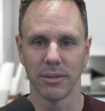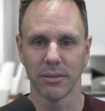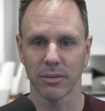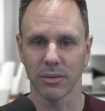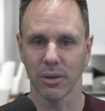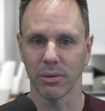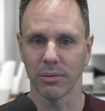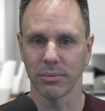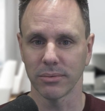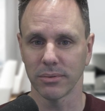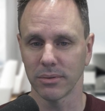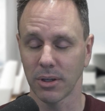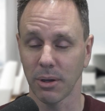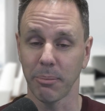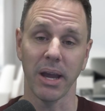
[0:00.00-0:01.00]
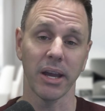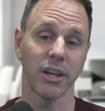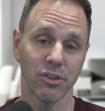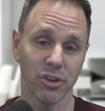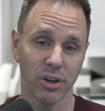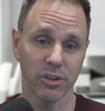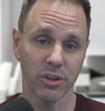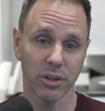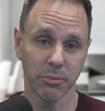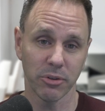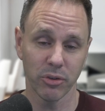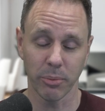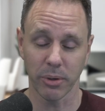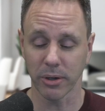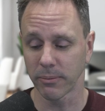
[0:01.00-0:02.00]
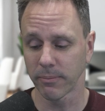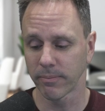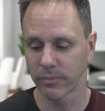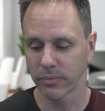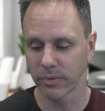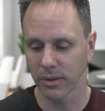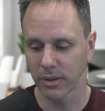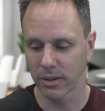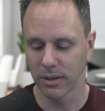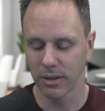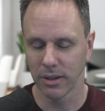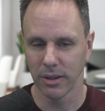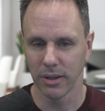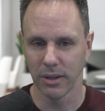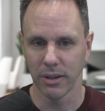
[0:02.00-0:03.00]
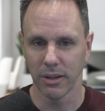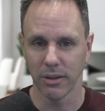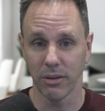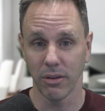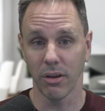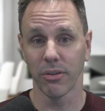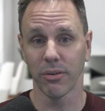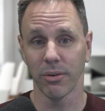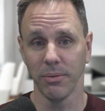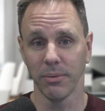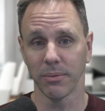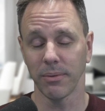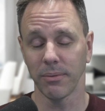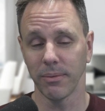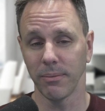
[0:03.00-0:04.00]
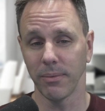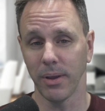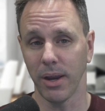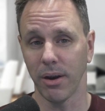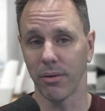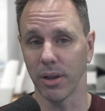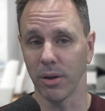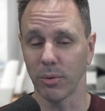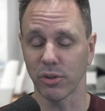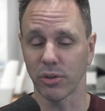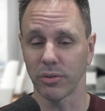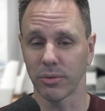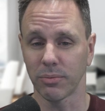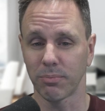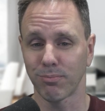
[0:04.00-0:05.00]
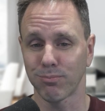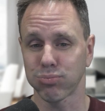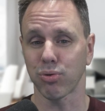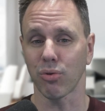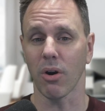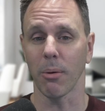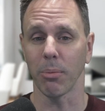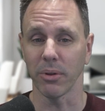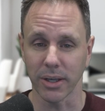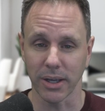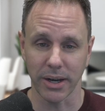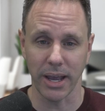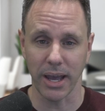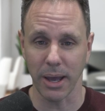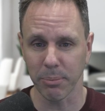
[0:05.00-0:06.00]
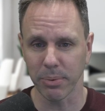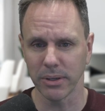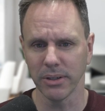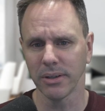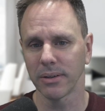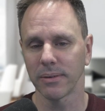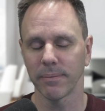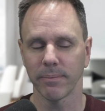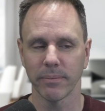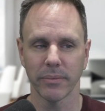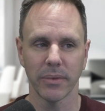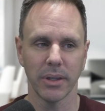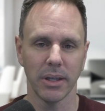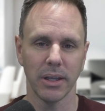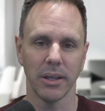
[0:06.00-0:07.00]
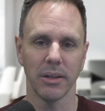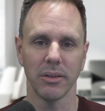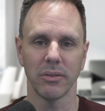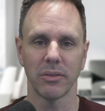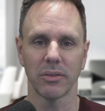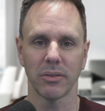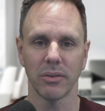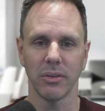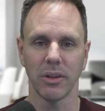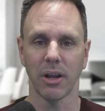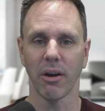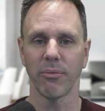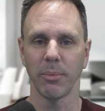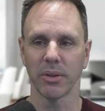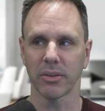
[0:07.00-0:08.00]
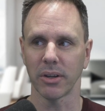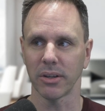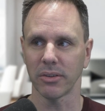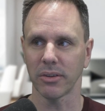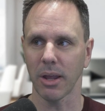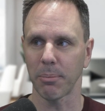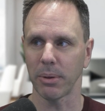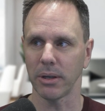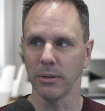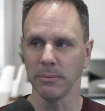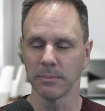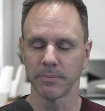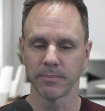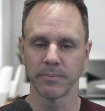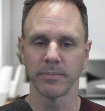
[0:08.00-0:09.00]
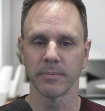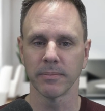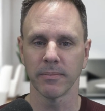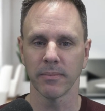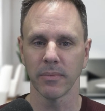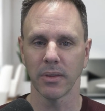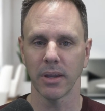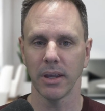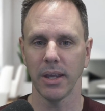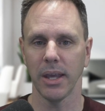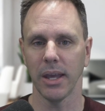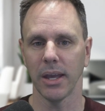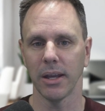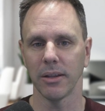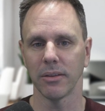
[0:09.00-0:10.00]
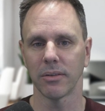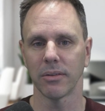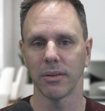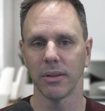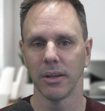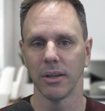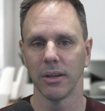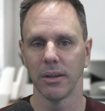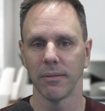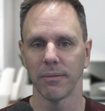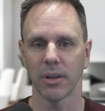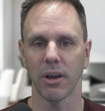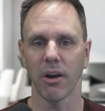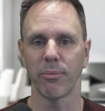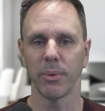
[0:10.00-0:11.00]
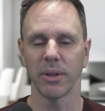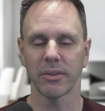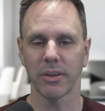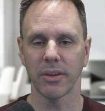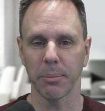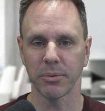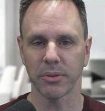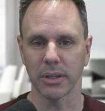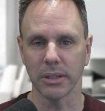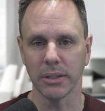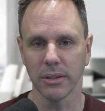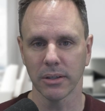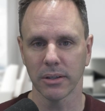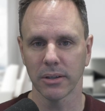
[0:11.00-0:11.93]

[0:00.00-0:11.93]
So come back and charge a consumer. The other area, which is probably going to happen, is the government's going to step in. And the government steps in.